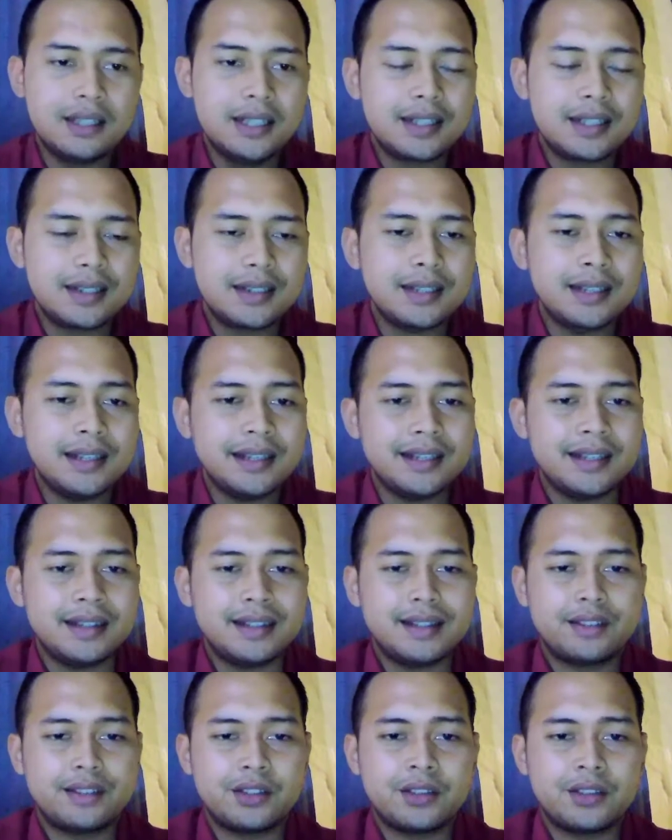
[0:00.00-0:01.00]
slang is the
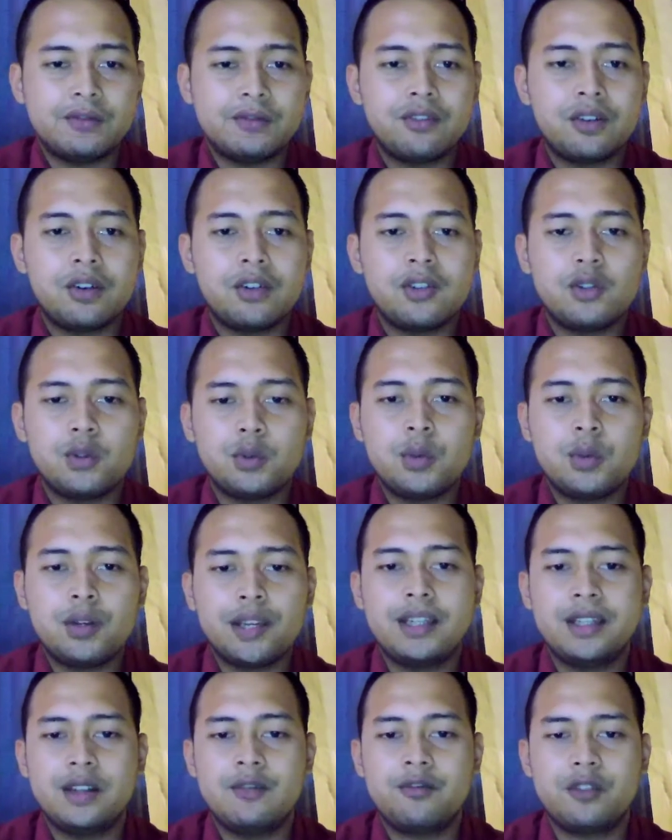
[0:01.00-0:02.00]
term for new
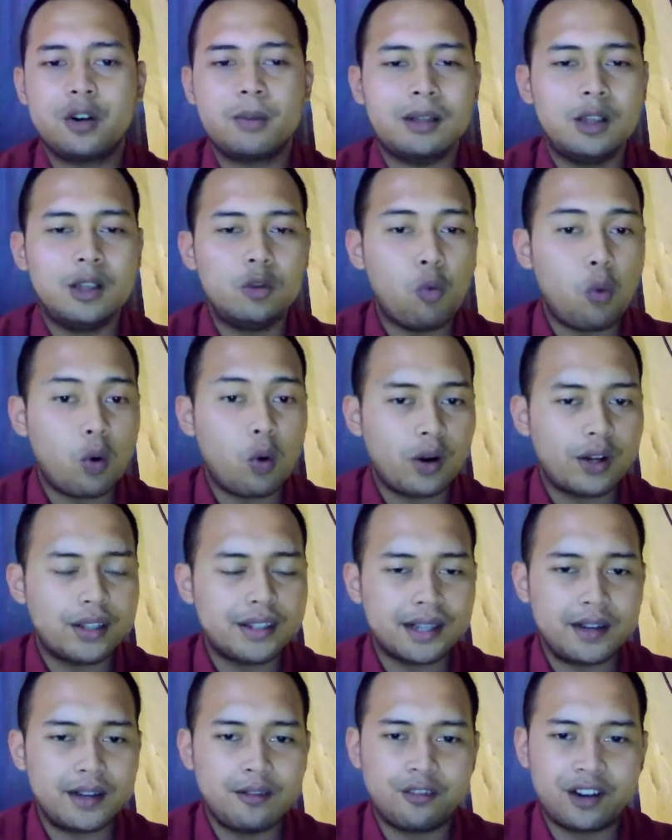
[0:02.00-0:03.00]
and informal words
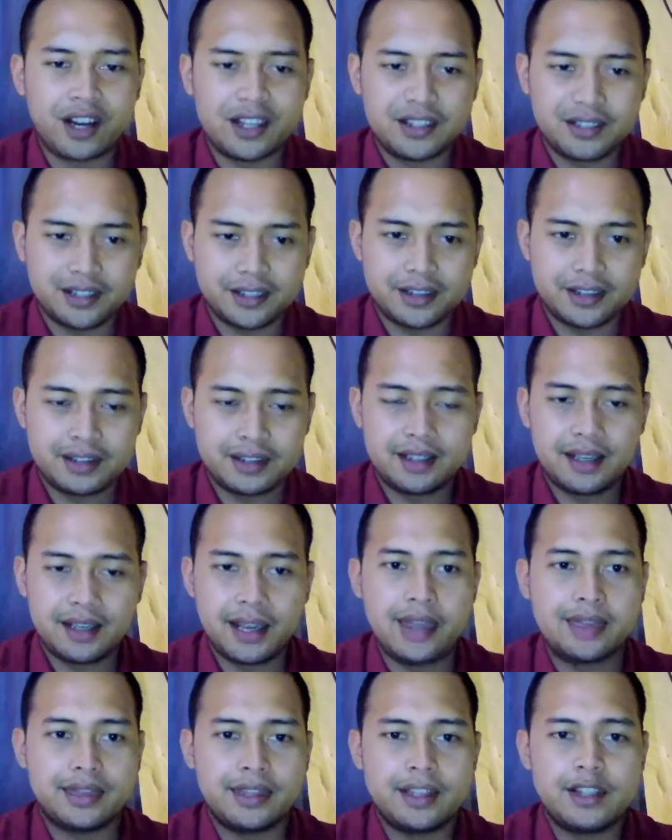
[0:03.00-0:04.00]
and phrases.
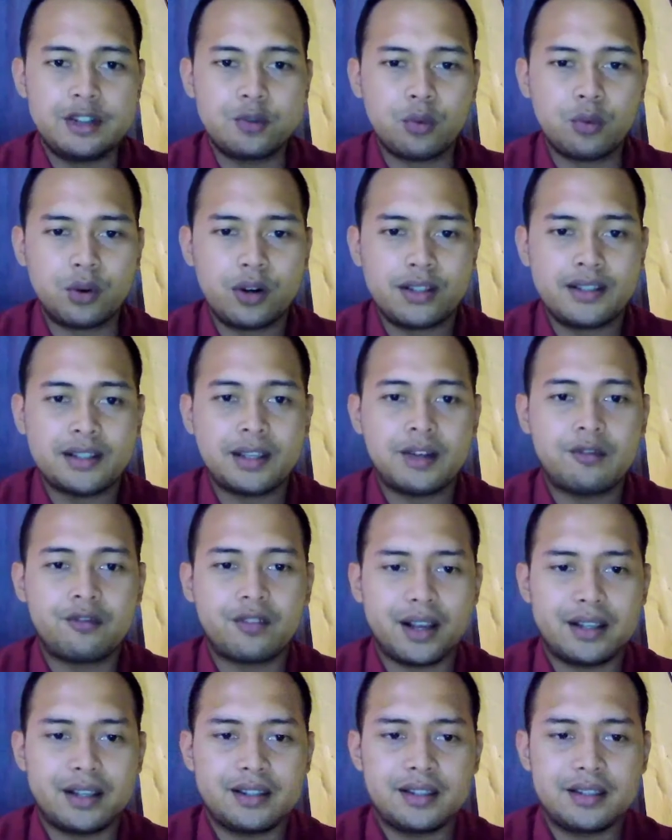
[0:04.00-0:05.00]
And these words and
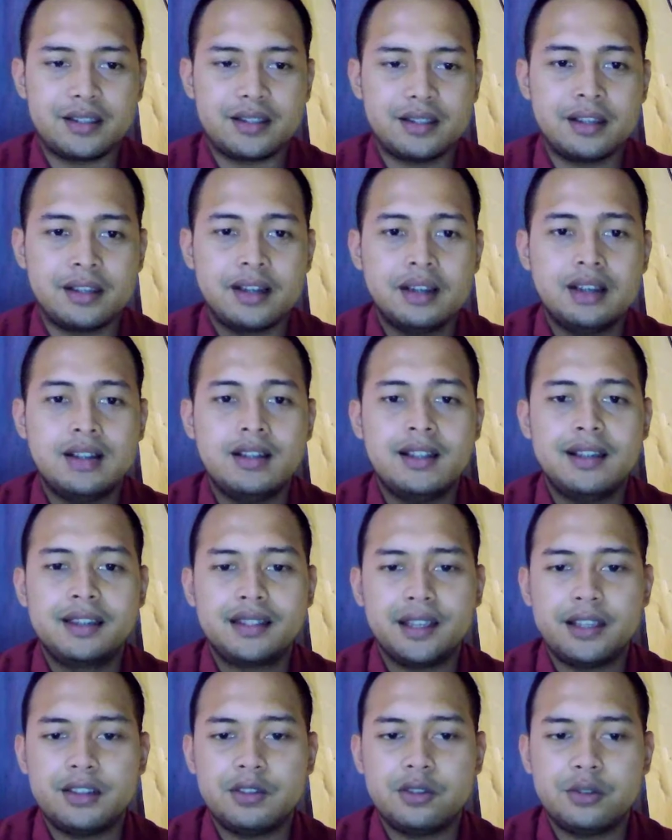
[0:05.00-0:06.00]
phrases
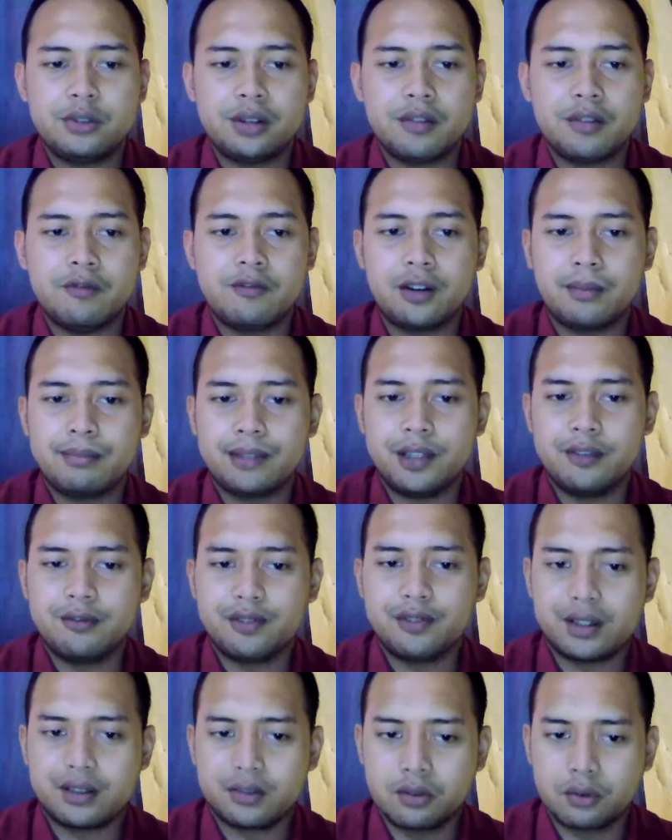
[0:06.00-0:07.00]
tend to come from
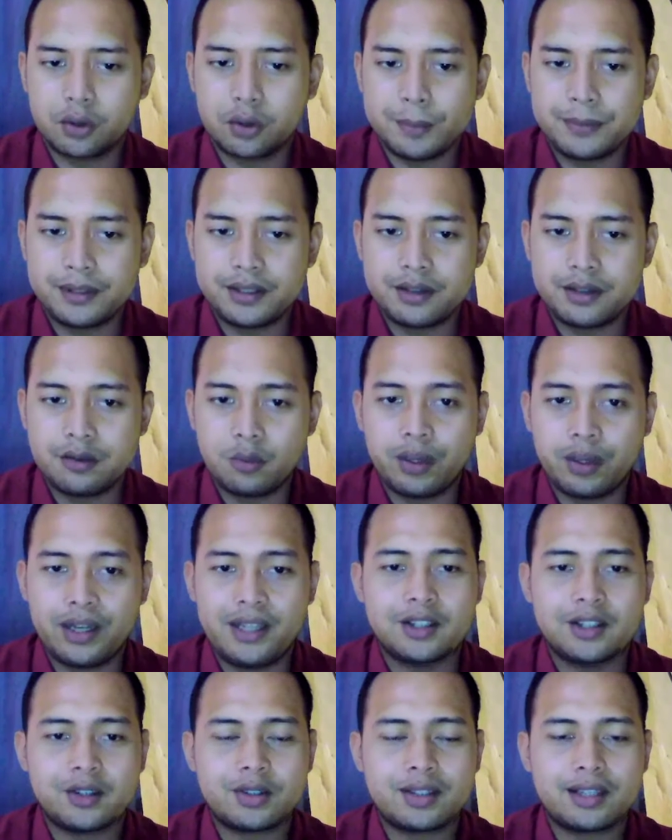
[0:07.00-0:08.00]
different groups within
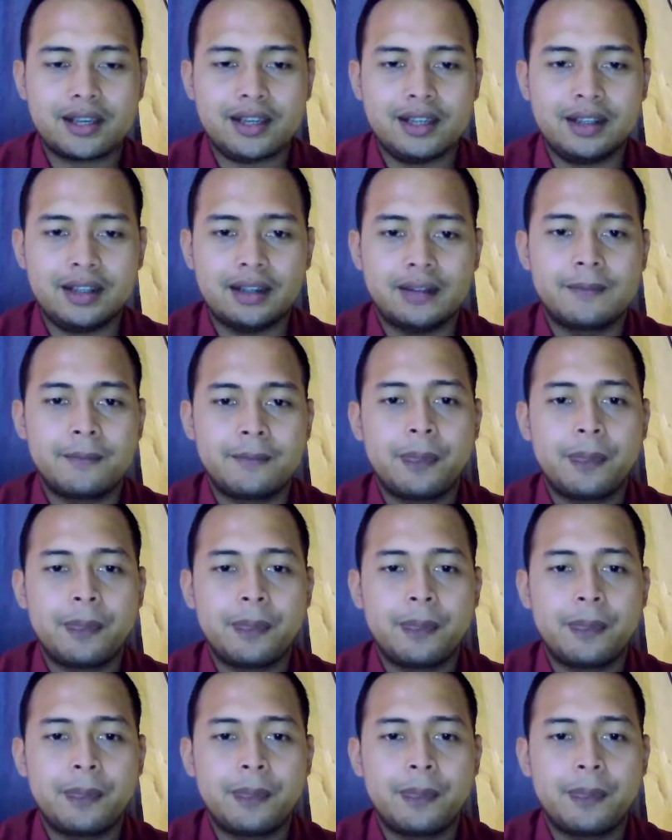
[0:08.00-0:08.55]
society.